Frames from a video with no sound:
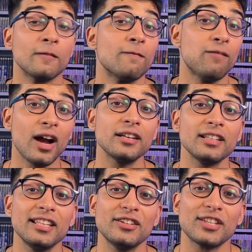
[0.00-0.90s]
Finally,
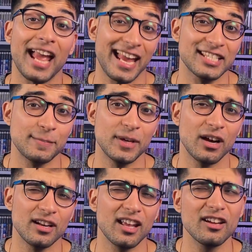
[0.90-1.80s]
there's Espeon,
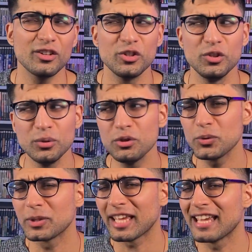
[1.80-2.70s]
an unusual
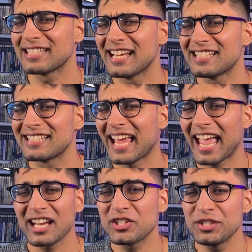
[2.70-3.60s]
case as it's
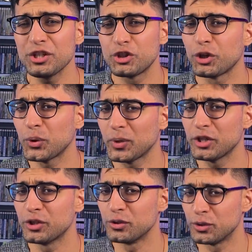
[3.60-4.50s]
actually a
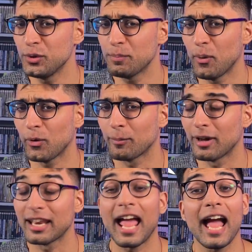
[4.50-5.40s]
Generation 2 Pokemon.
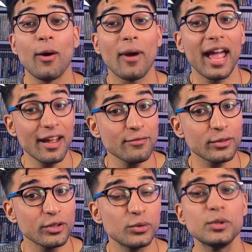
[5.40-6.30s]
However,
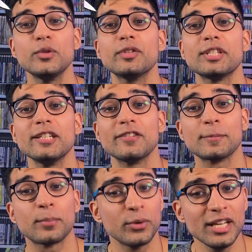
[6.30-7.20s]
you can receive its
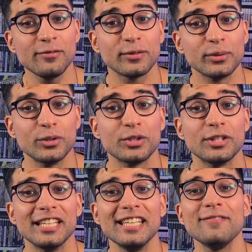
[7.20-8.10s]
pre-evolution
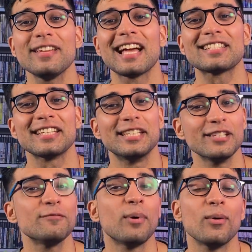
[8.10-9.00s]
Eevee as a
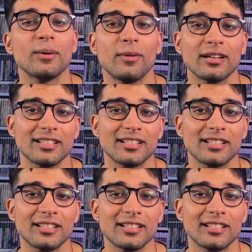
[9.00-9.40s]
gift Pokemon in